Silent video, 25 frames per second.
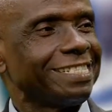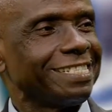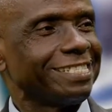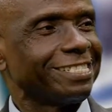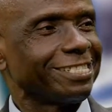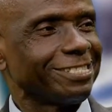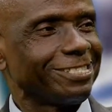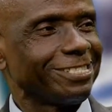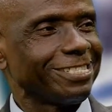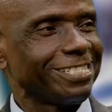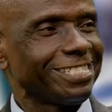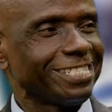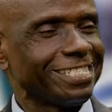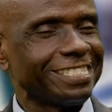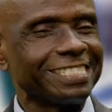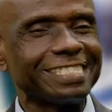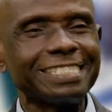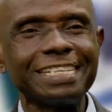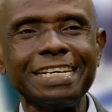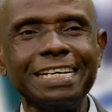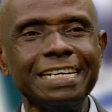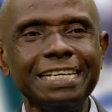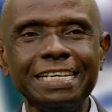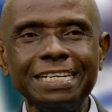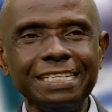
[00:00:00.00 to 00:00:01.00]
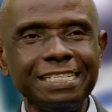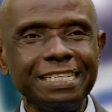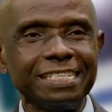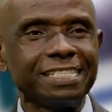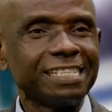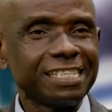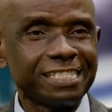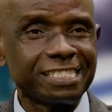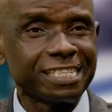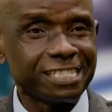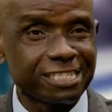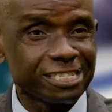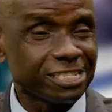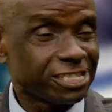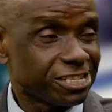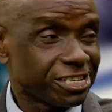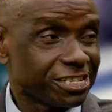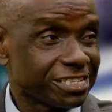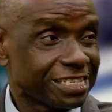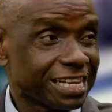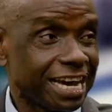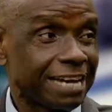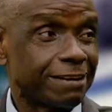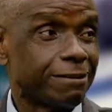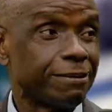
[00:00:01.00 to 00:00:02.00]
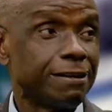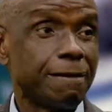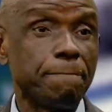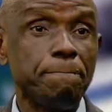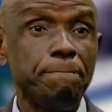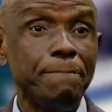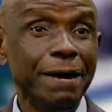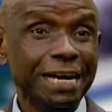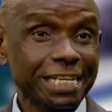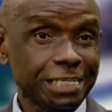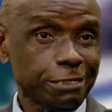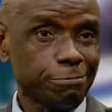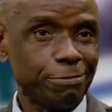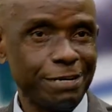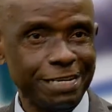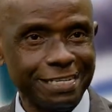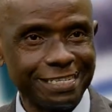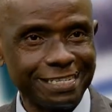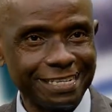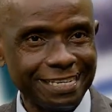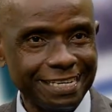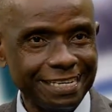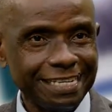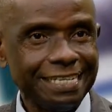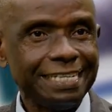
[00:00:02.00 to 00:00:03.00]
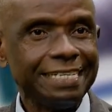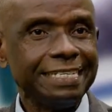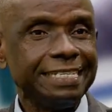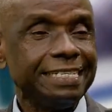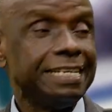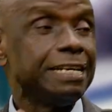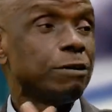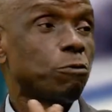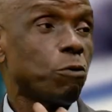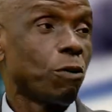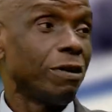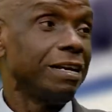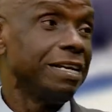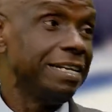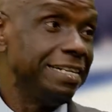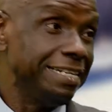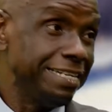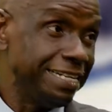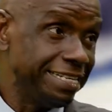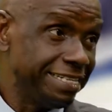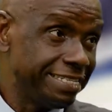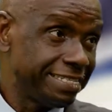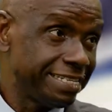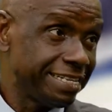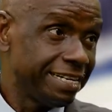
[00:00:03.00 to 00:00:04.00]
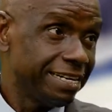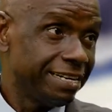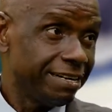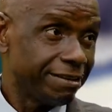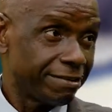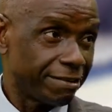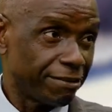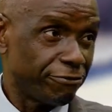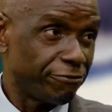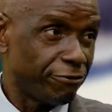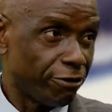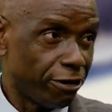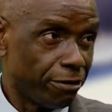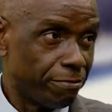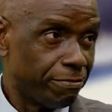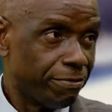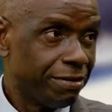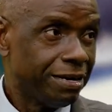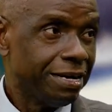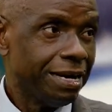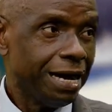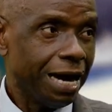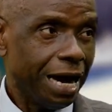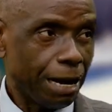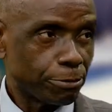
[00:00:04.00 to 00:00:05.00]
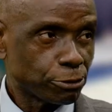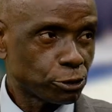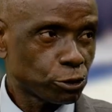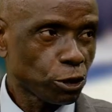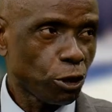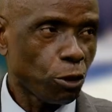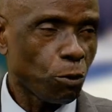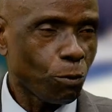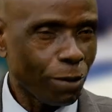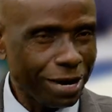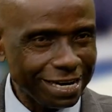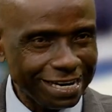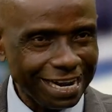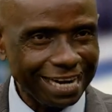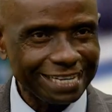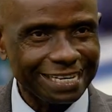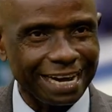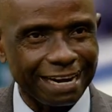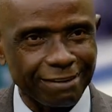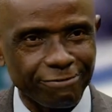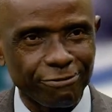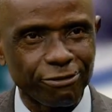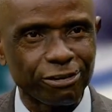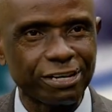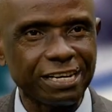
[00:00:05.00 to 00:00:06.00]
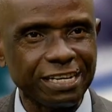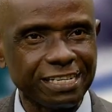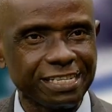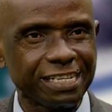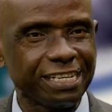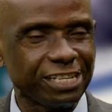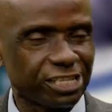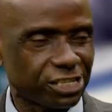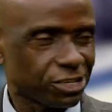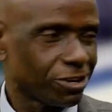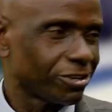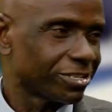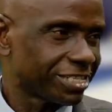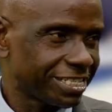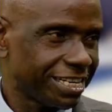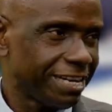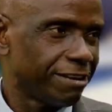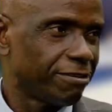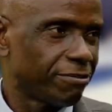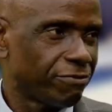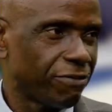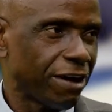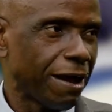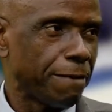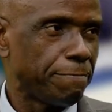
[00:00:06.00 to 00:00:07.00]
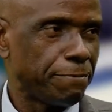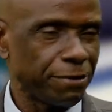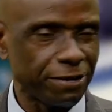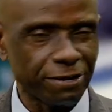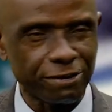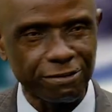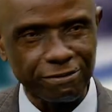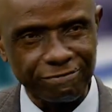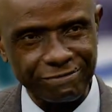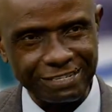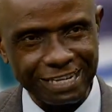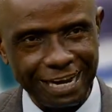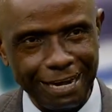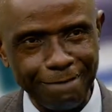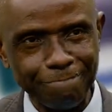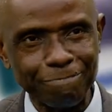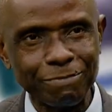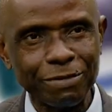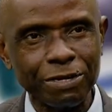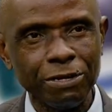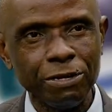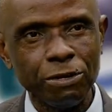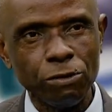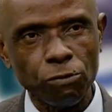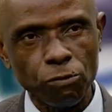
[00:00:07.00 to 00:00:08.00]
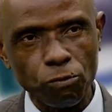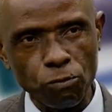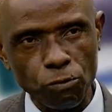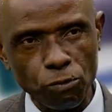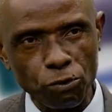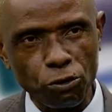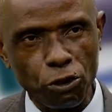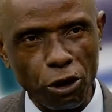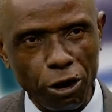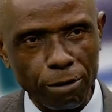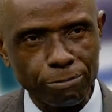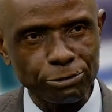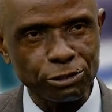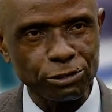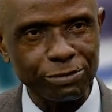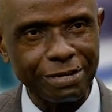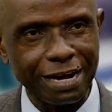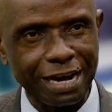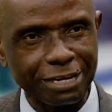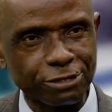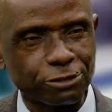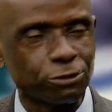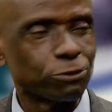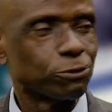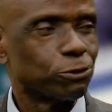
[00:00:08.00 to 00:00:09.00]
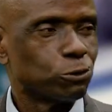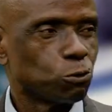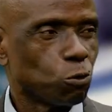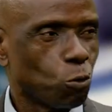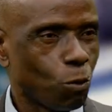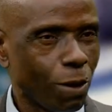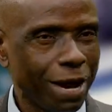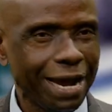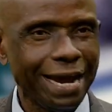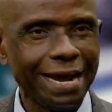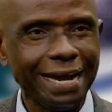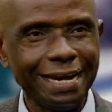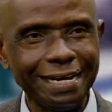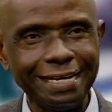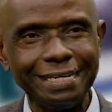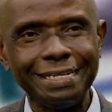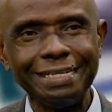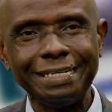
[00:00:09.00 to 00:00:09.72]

institutions. These institutions are not the best place. They equally need reform. I'm sure where that advocacy is sustained over a period of time, we'll come to that road where